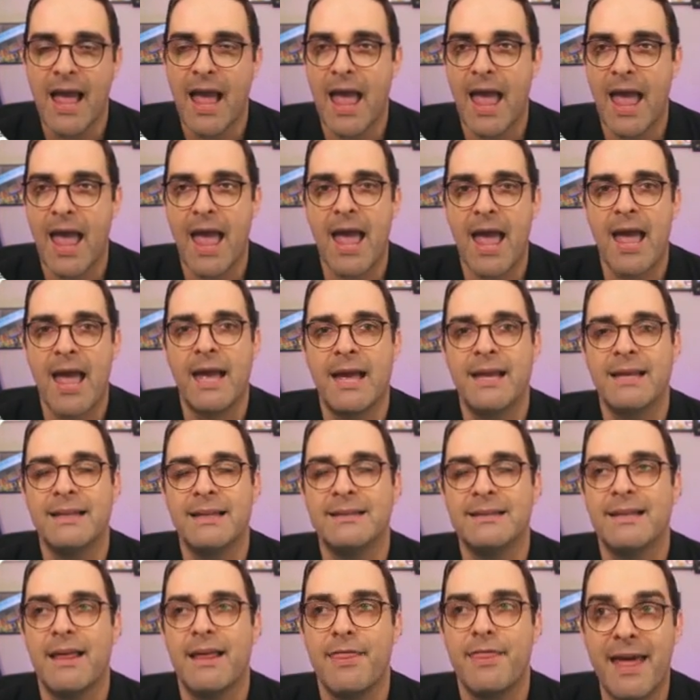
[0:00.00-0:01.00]

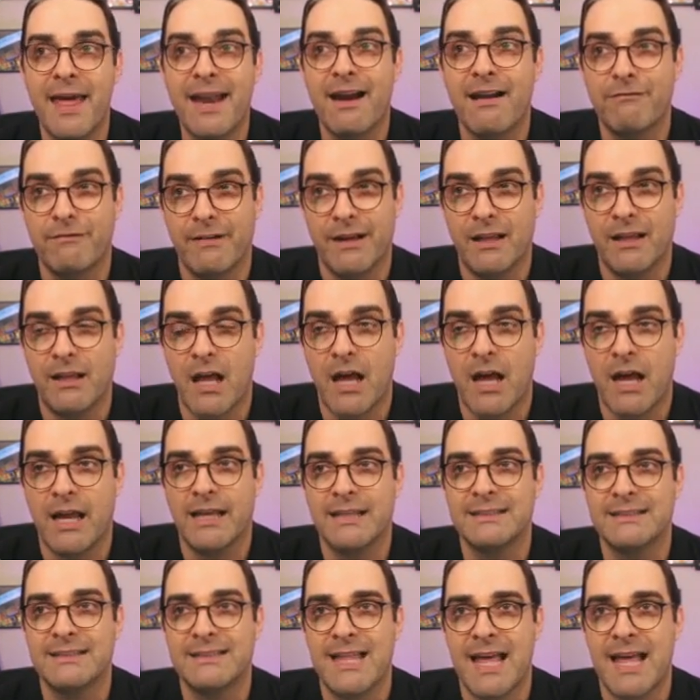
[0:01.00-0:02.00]
And then I
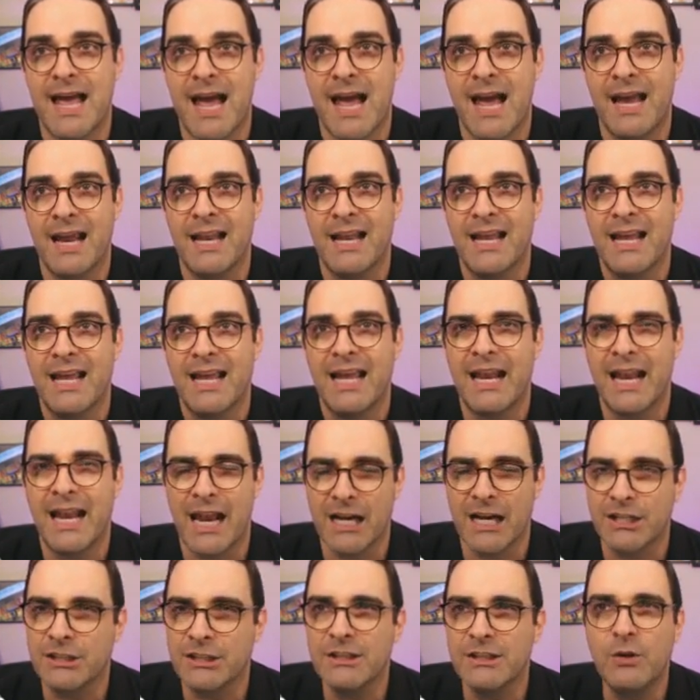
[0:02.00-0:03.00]
realized that it
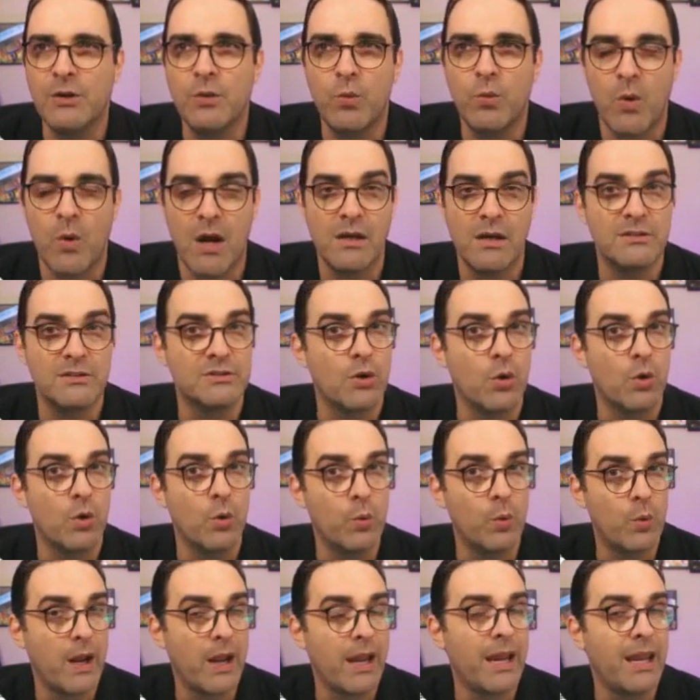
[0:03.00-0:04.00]
actually was
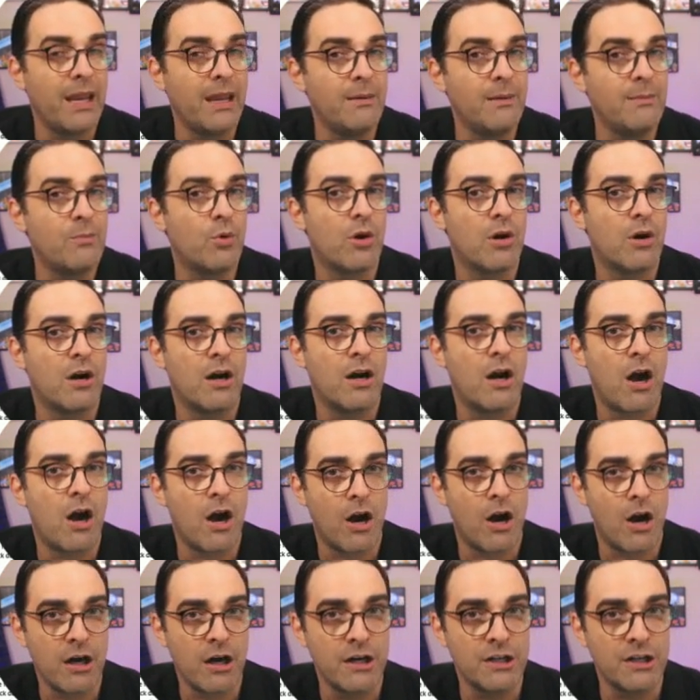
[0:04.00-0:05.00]
way more
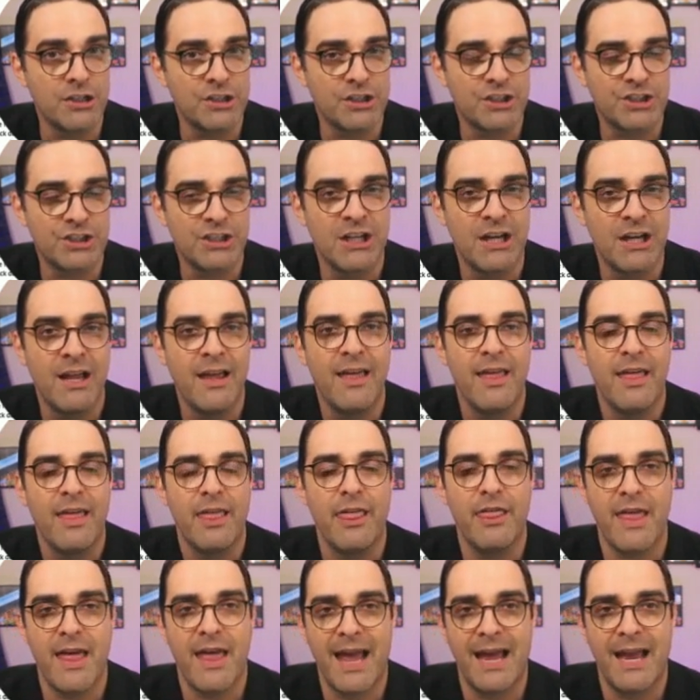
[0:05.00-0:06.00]
harsh
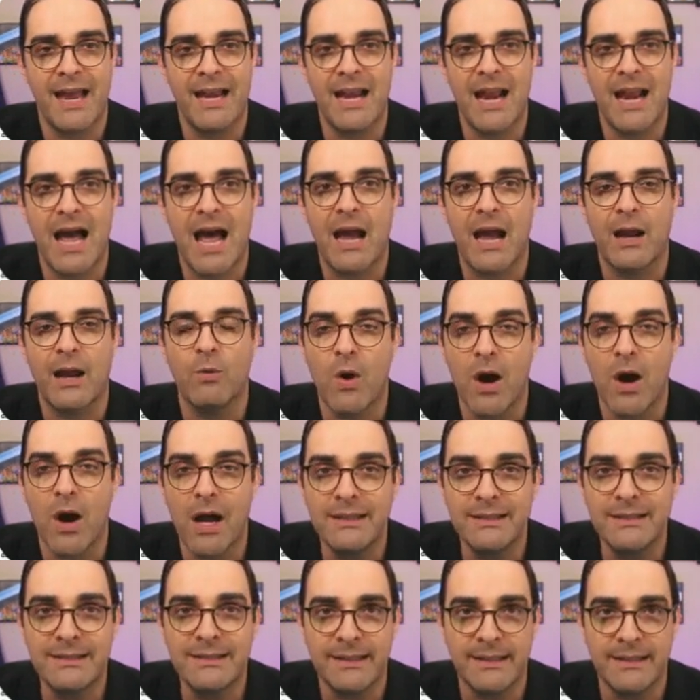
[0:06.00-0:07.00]
than I
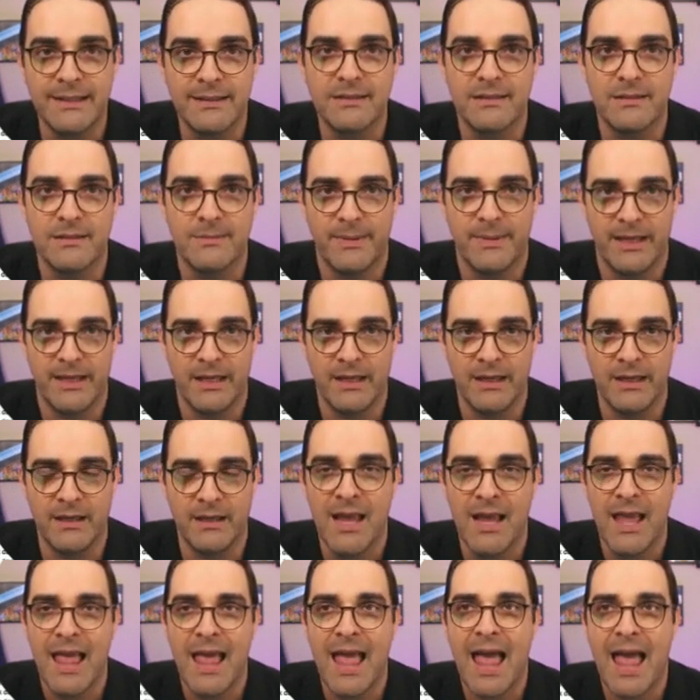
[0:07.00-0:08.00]
wanted it to be.
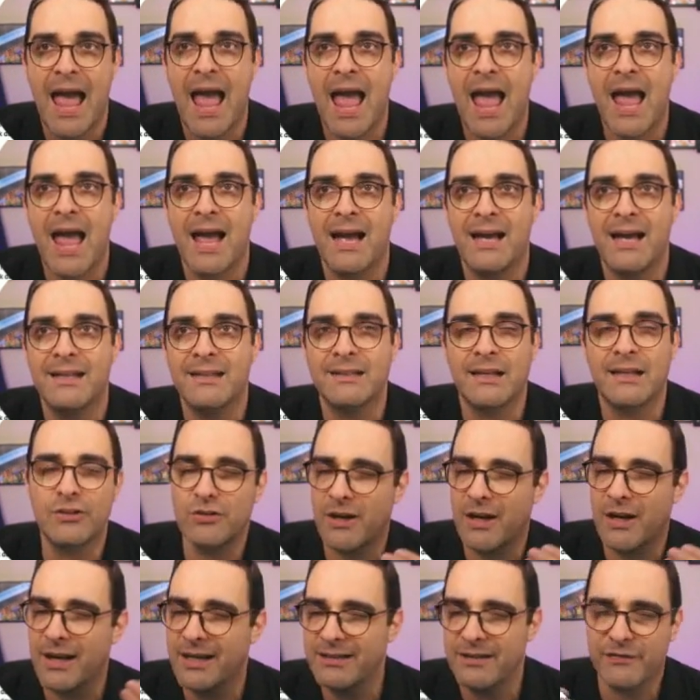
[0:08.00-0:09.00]
And I
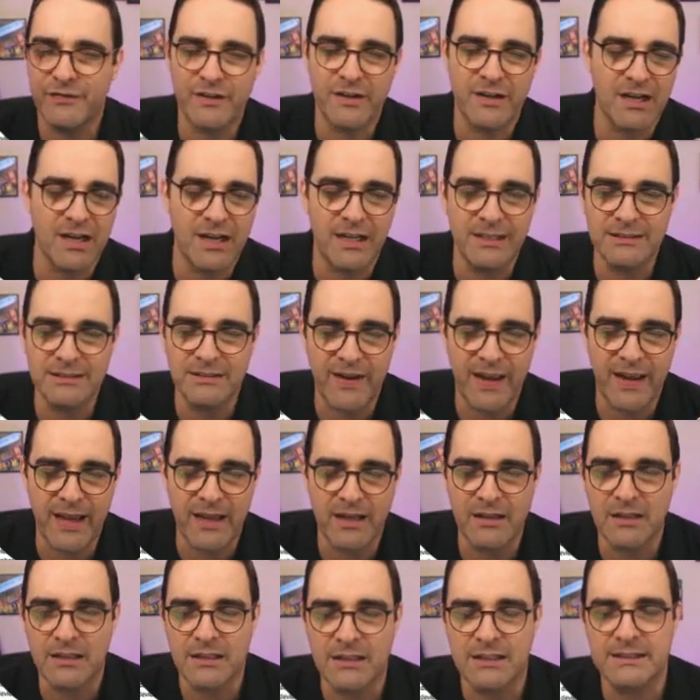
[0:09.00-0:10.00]
tried different kinds of
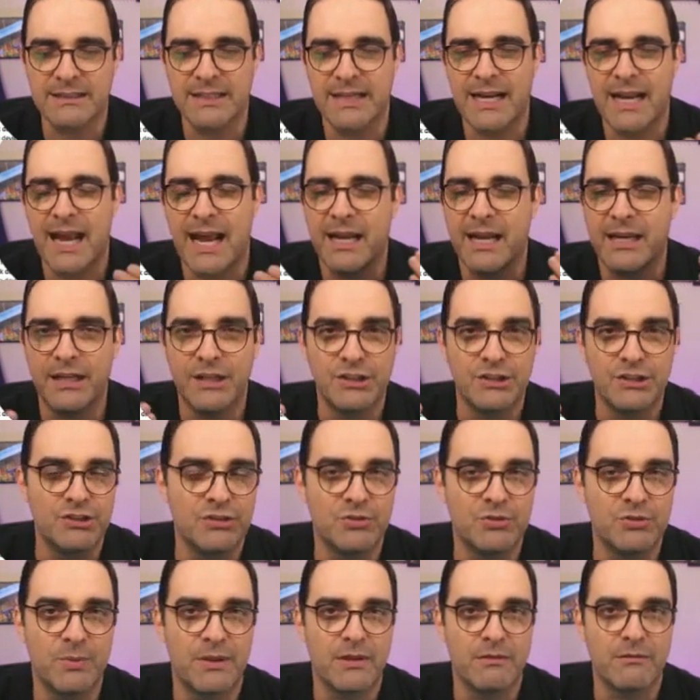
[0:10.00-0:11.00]
angles and I had
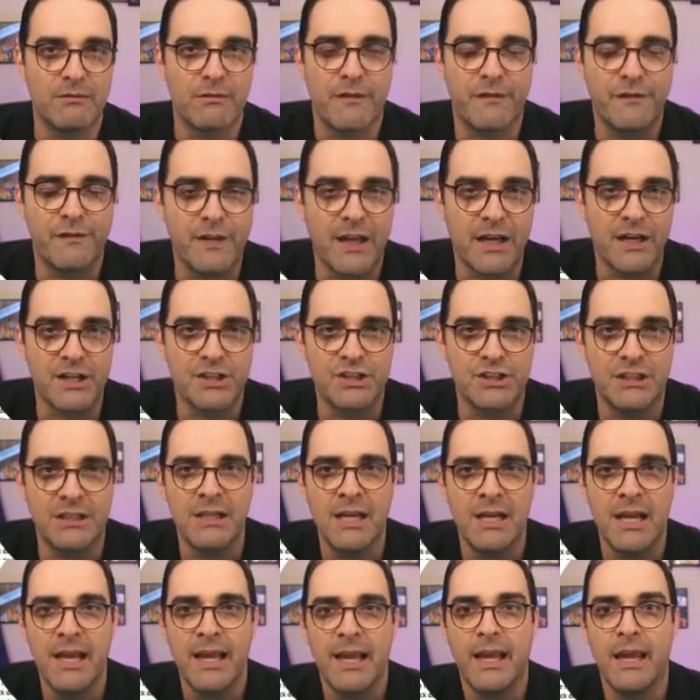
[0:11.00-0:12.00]
issues with the
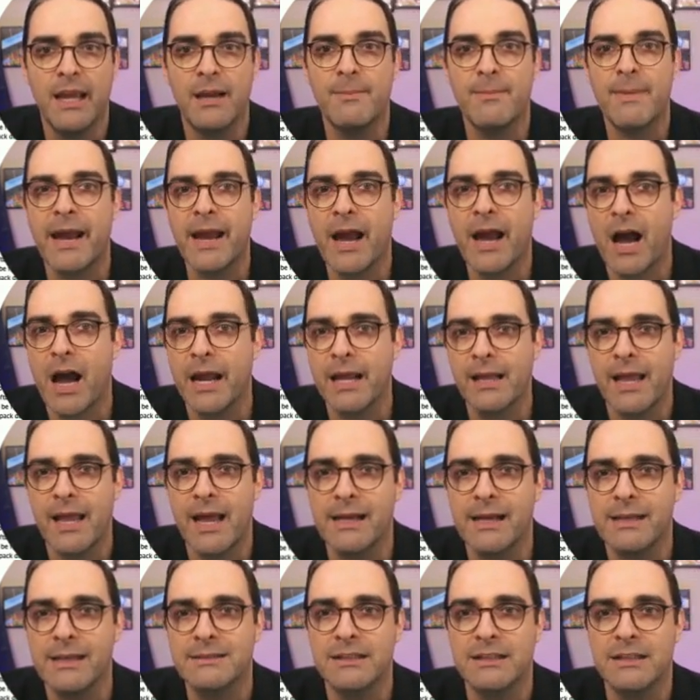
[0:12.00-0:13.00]
reflection in my
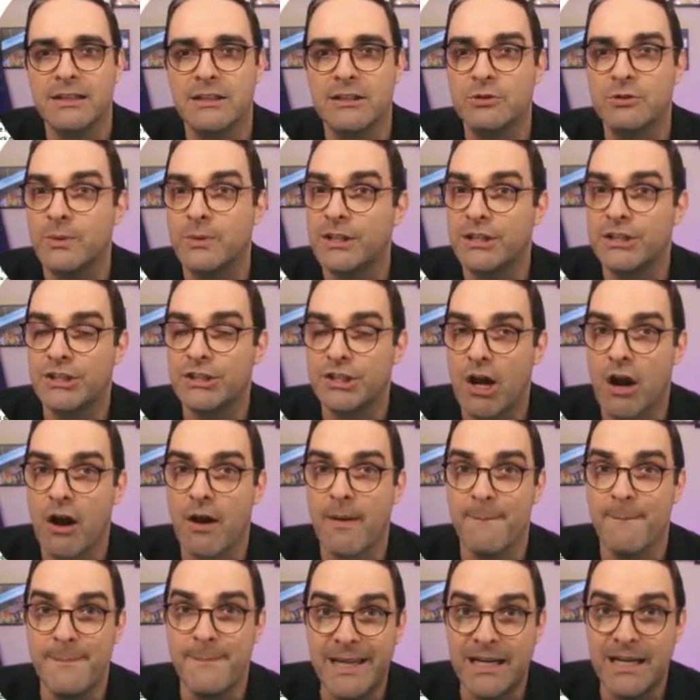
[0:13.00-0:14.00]
eyeglasses, which
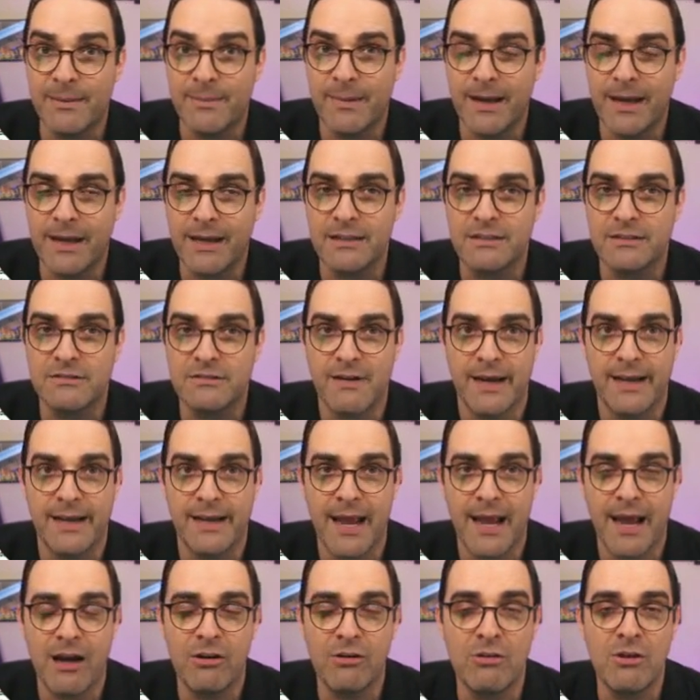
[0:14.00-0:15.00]
are minimized right
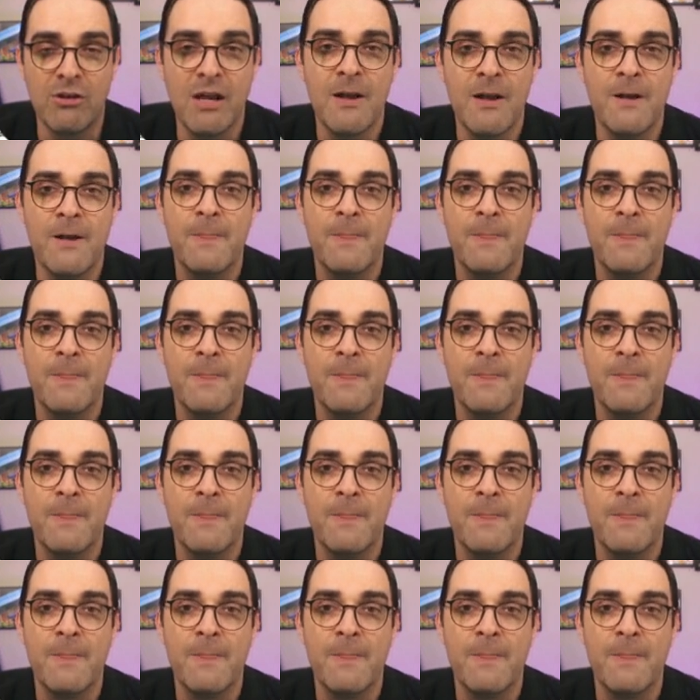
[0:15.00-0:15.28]
now.